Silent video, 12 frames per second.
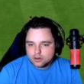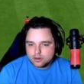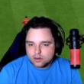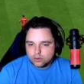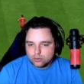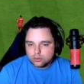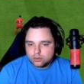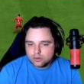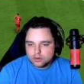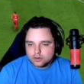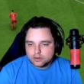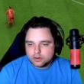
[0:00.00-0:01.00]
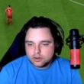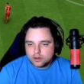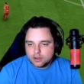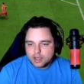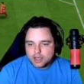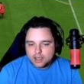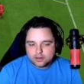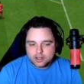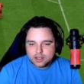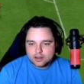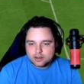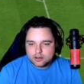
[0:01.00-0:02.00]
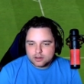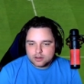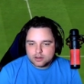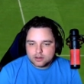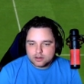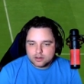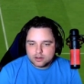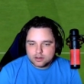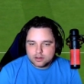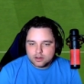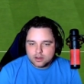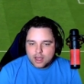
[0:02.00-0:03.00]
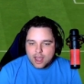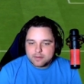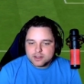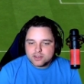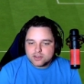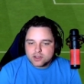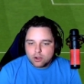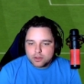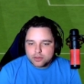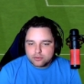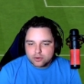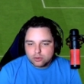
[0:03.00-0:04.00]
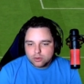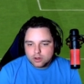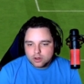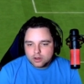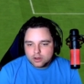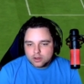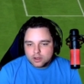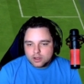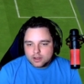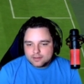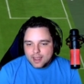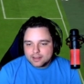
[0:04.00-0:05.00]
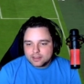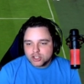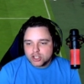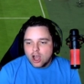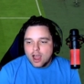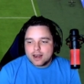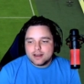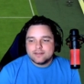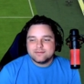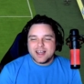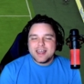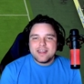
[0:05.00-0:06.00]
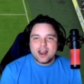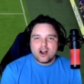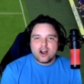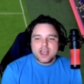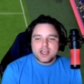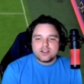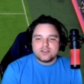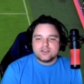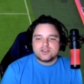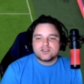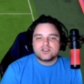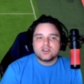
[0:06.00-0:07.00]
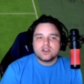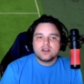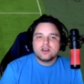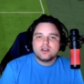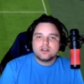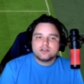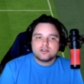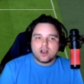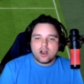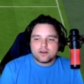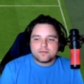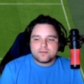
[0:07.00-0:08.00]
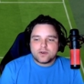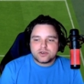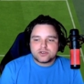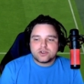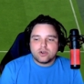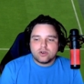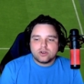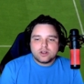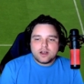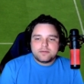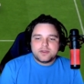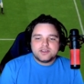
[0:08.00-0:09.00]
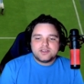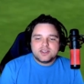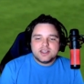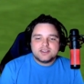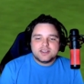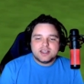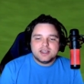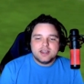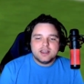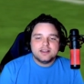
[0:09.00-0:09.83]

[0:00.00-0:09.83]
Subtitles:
Ooh. Healy. Evans is going through. Take the shot. And there it is. Our first goal of the season.